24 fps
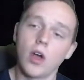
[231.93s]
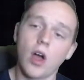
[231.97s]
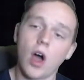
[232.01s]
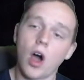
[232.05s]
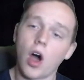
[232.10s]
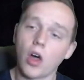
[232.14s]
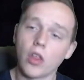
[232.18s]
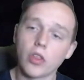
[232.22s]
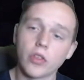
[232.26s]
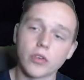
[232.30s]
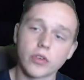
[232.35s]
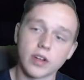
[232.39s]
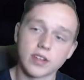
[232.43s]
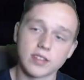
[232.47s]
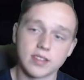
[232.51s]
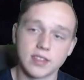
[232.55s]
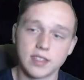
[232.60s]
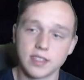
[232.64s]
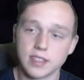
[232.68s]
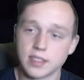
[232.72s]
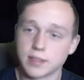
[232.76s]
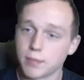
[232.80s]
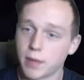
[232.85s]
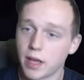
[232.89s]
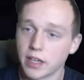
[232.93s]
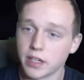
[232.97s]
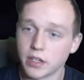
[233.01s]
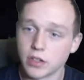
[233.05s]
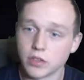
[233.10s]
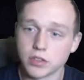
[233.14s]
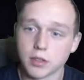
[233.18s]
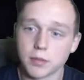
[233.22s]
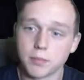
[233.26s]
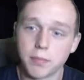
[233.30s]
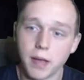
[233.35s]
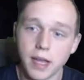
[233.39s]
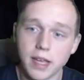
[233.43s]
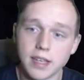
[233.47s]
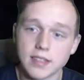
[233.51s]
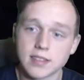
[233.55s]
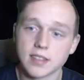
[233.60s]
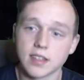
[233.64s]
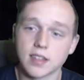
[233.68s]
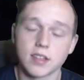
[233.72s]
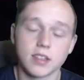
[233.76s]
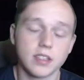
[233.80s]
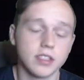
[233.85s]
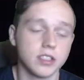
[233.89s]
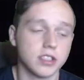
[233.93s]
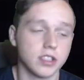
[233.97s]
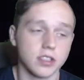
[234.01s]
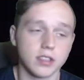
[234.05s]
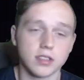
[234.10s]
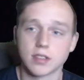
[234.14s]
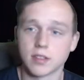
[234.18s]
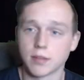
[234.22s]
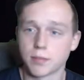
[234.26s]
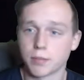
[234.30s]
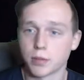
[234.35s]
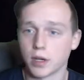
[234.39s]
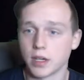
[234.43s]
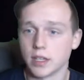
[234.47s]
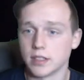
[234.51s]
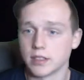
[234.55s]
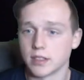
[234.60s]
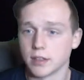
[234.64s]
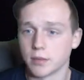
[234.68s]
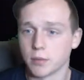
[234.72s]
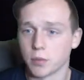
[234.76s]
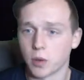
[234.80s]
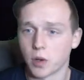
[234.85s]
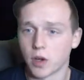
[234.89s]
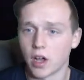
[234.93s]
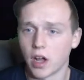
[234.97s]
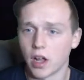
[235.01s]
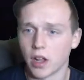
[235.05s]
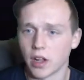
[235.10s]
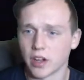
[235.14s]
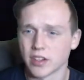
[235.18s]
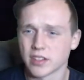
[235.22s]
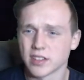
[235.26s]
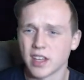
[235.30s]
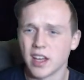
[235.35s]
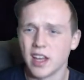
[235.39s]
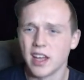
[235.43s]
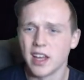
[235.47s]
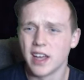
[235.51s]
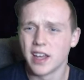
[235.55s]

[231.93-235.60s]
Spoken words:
All the rest of these menus are basically just the pretty simple colors.